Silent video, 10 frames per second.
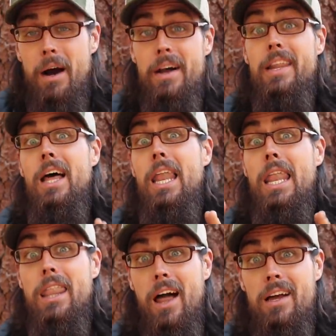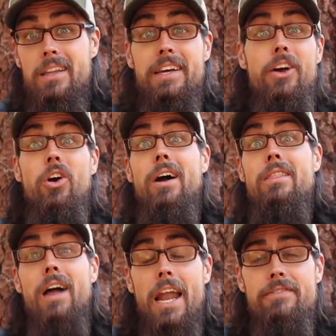but luckily there are
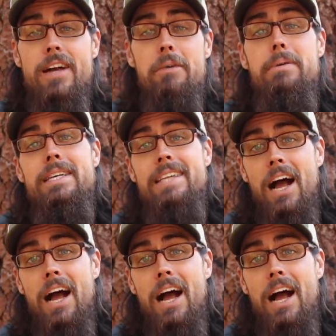a lot of companies